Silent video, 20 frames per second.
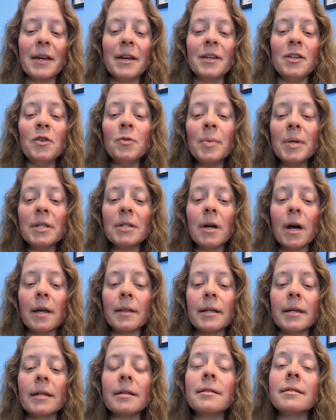You've been taught
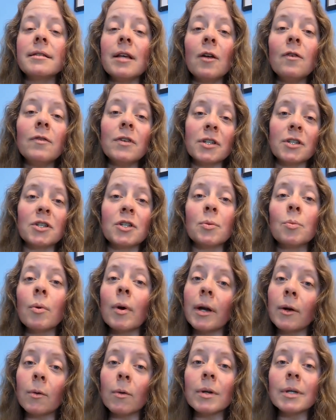that it's selfish to
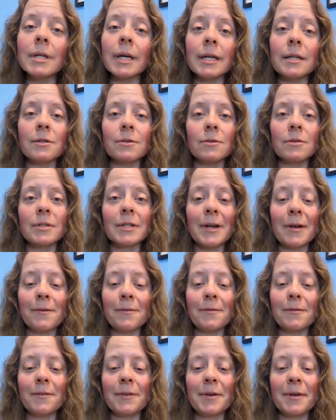prioritize yourself.
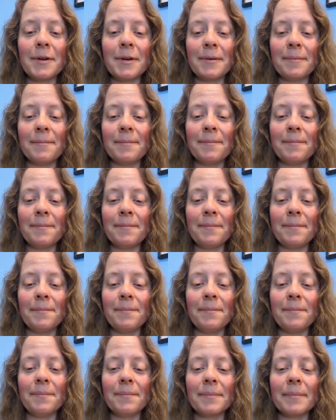
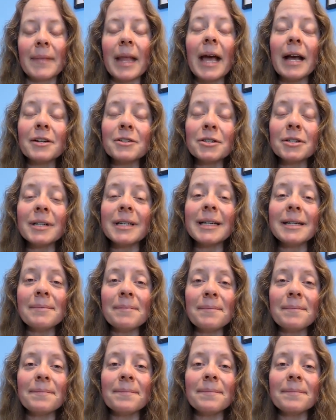Actually,
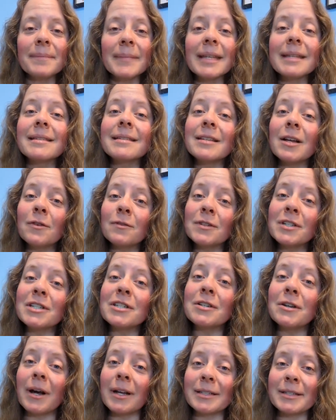it's selfish
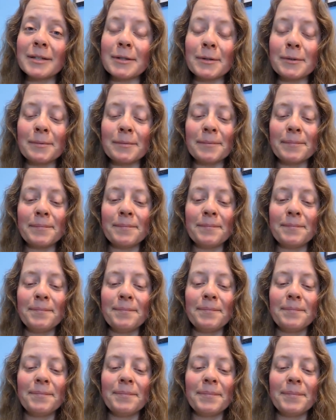not to.
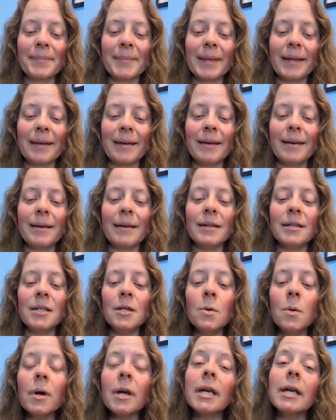
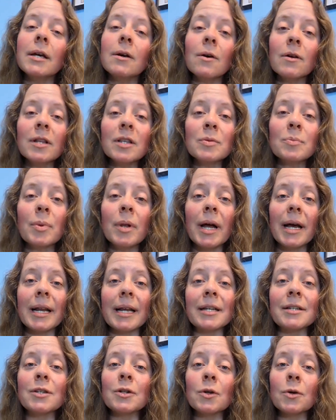You are here on this
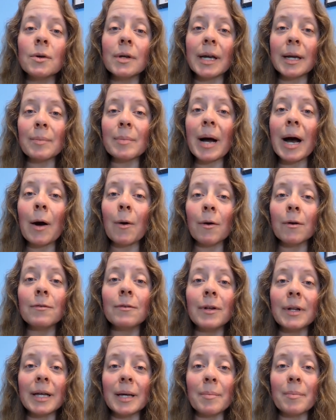planet to create
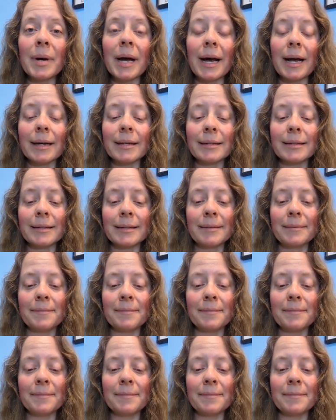powerful impact.